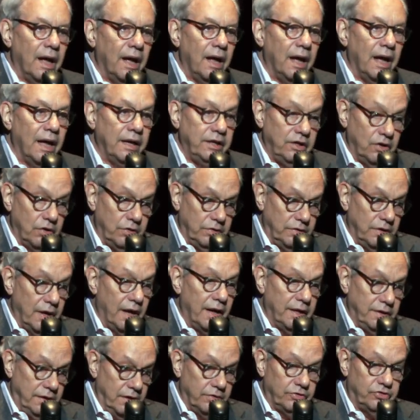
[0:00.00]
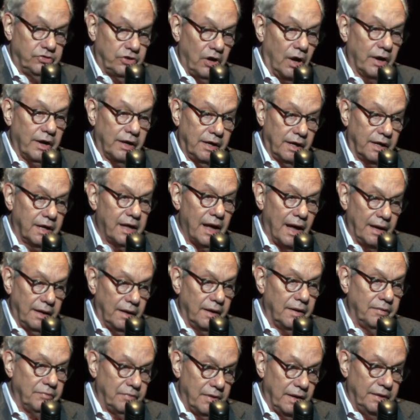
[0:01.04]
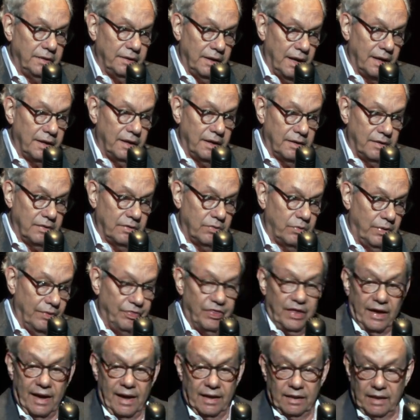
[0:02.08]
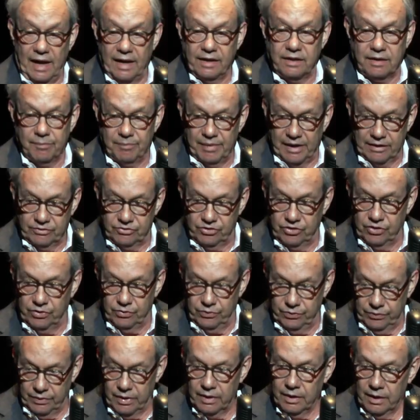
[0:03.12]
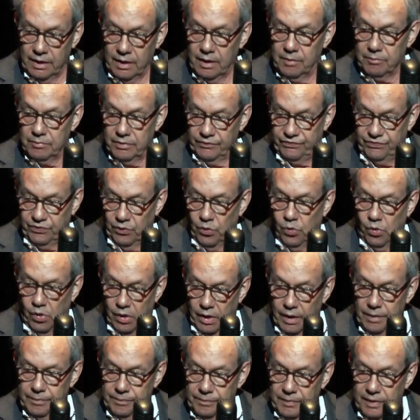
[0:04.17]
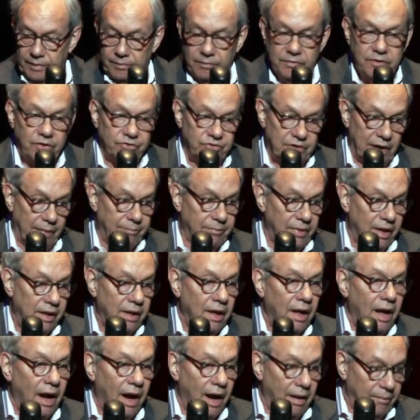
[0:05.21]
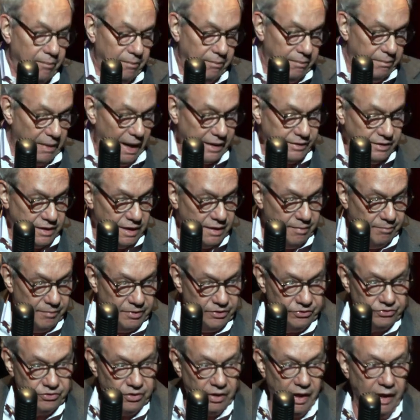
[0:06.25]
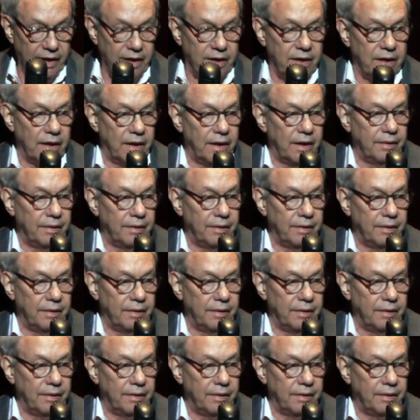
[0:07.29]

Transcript: And you started to get... And the one thing I liked about you before, because my team is like...